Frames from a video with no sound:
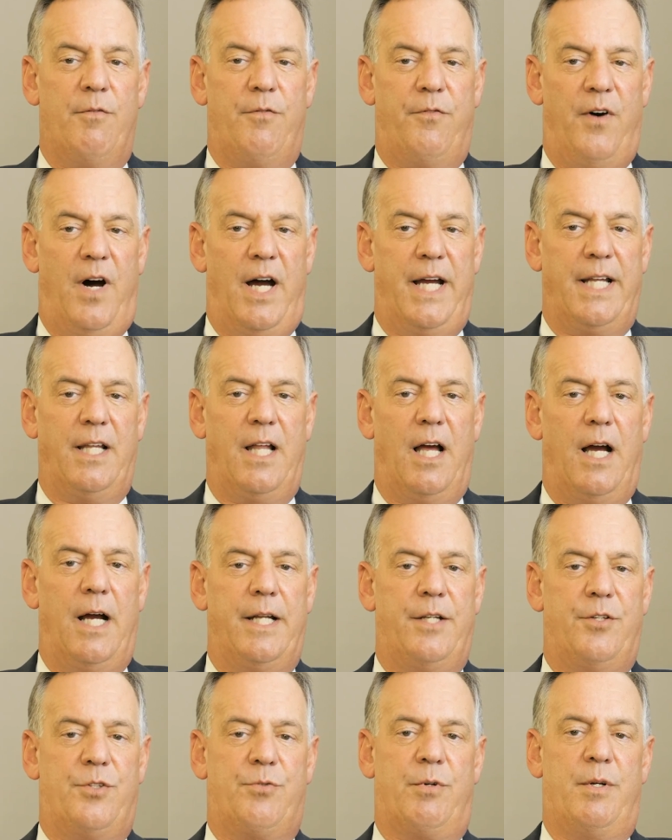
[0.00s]
Fine
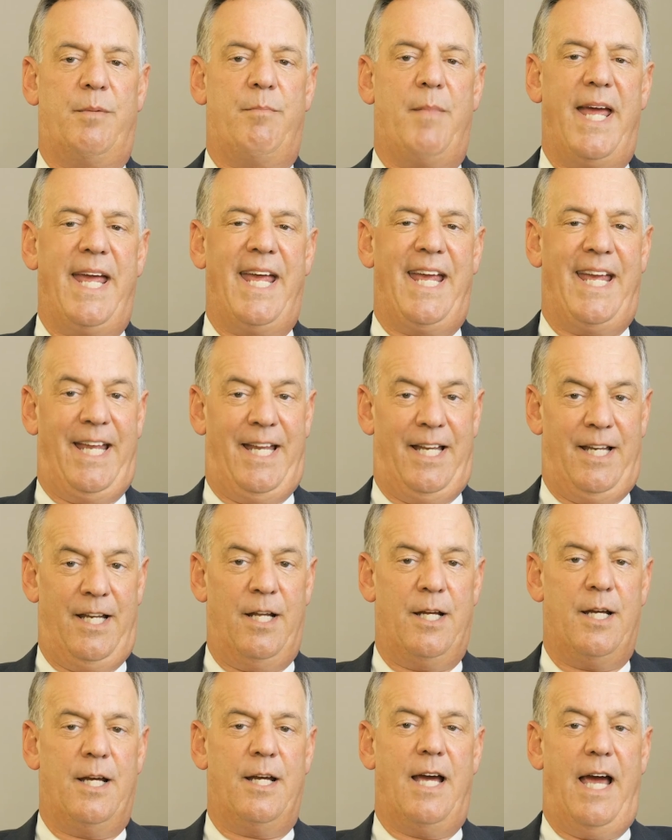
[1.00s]
lines remain
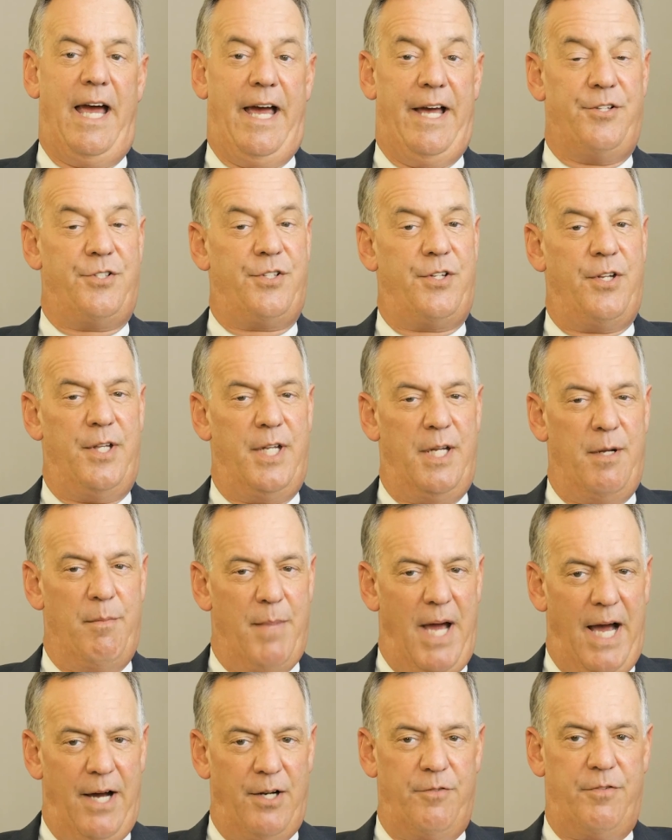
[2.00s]
as to the
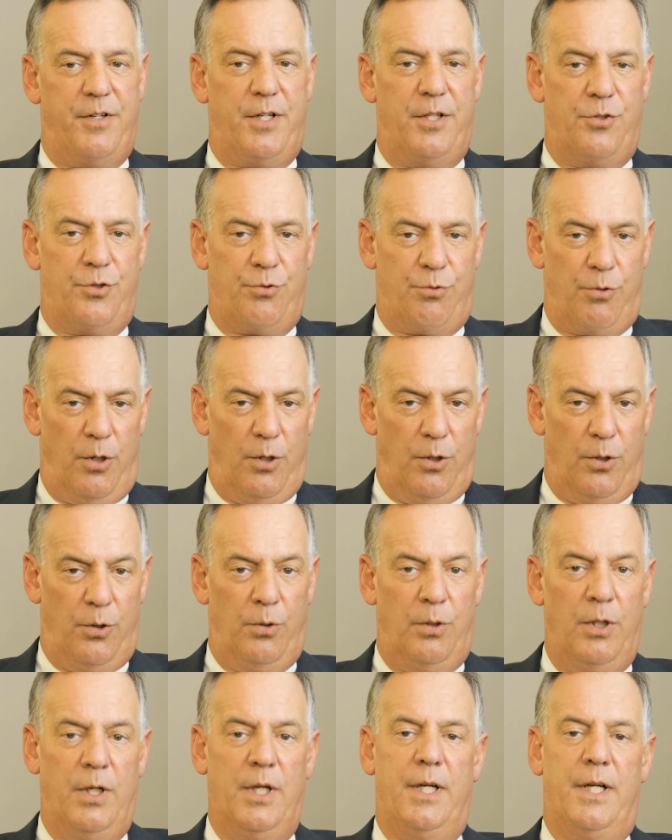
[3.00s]
amount of
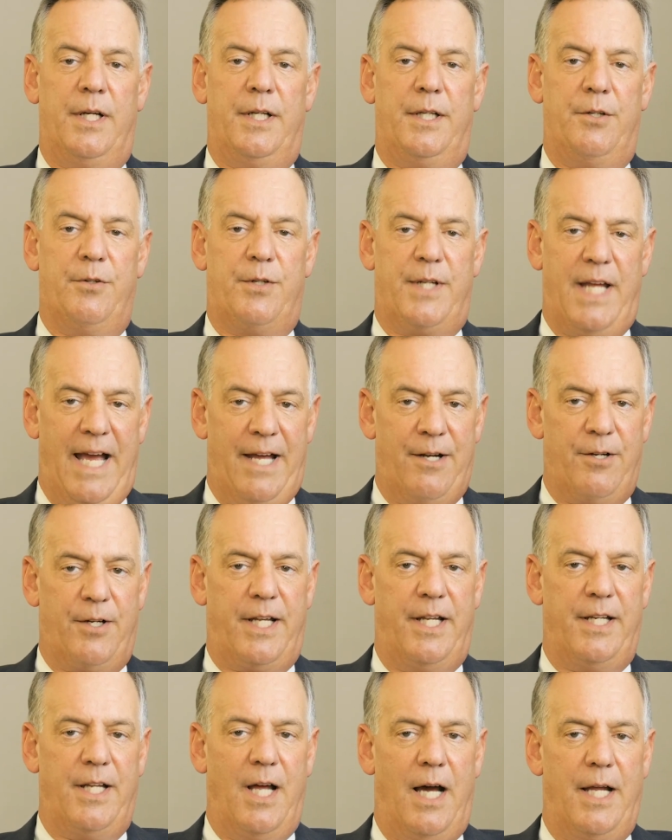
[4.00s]
control you can or
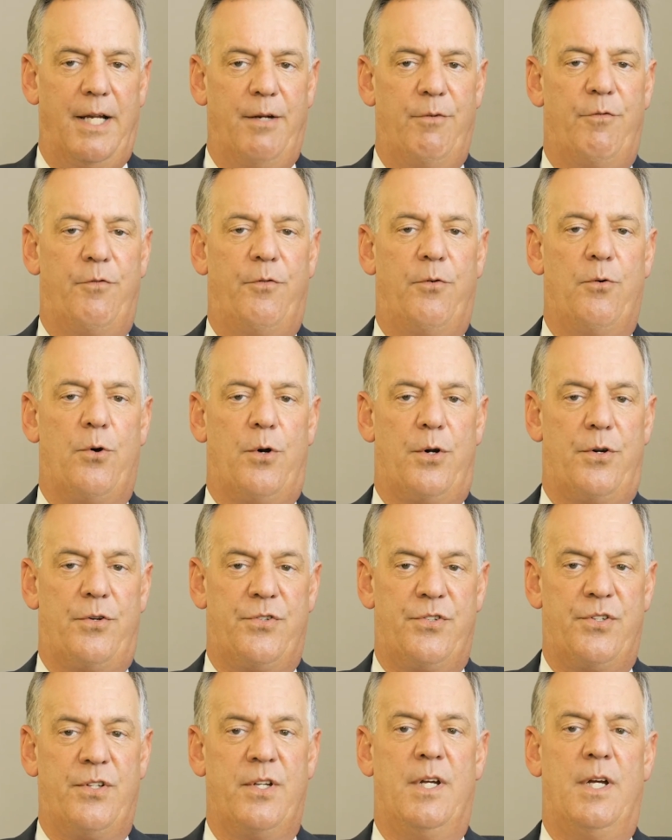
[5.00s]
cannot
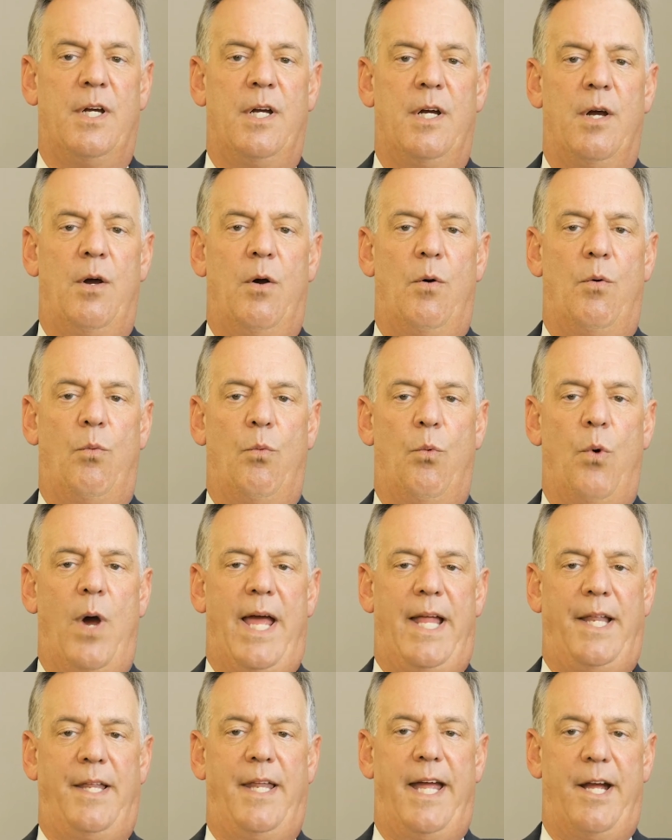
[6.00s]
enforce
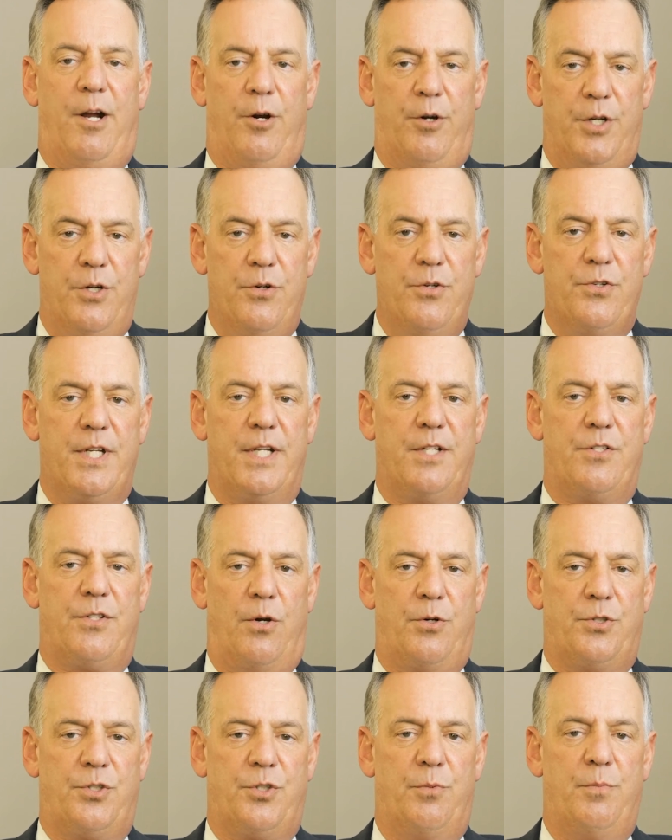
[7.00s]
when they are using
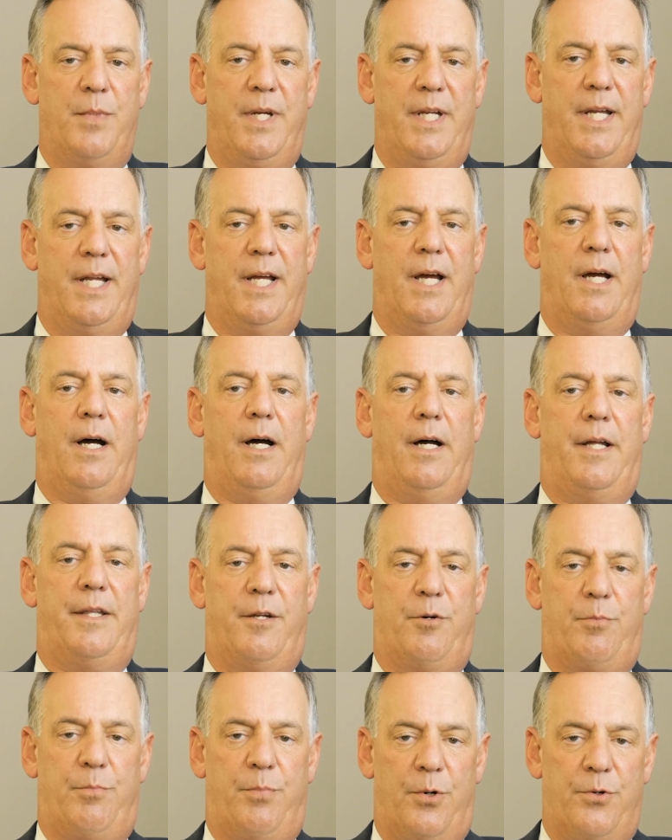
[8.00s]
social media on
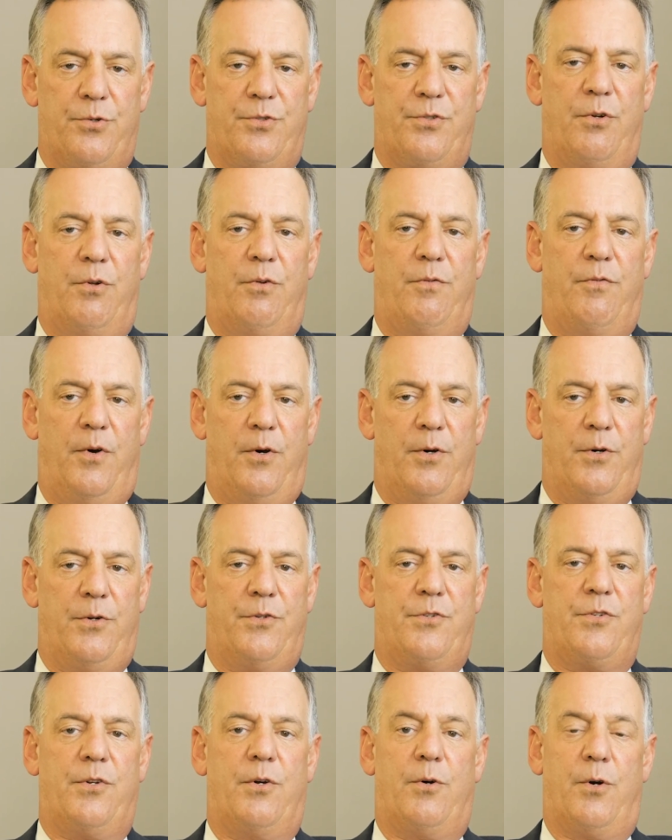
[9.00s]
their personal
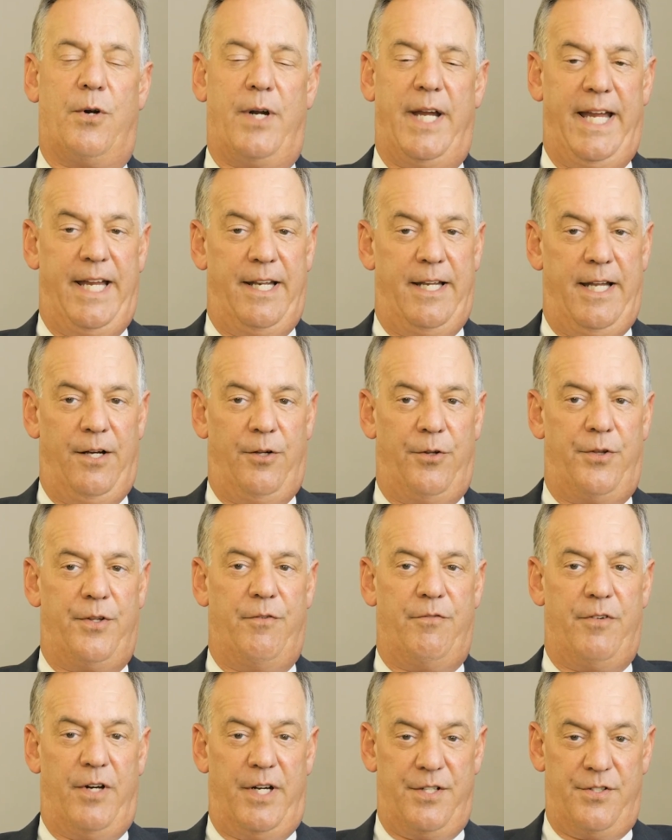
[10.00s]
phones or handheld
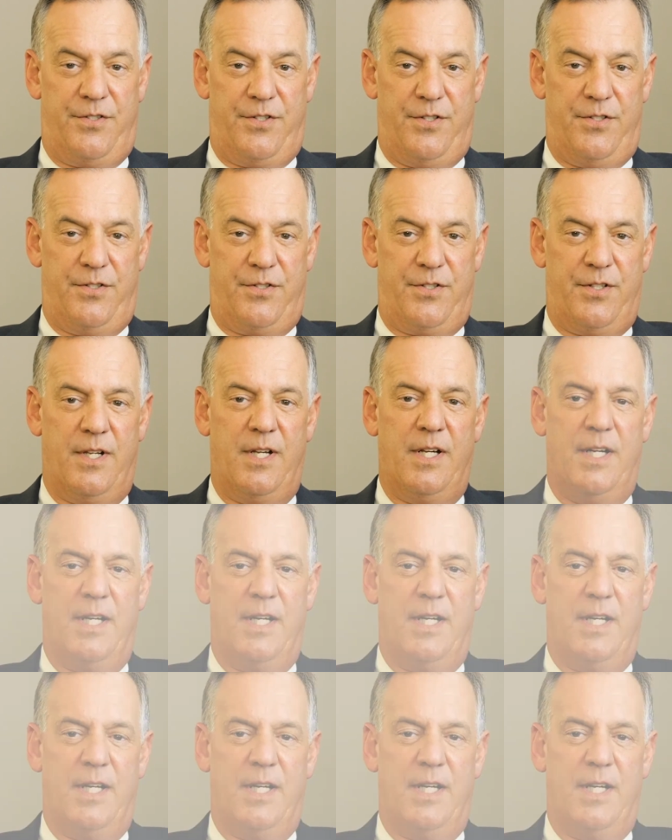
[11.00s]
devices.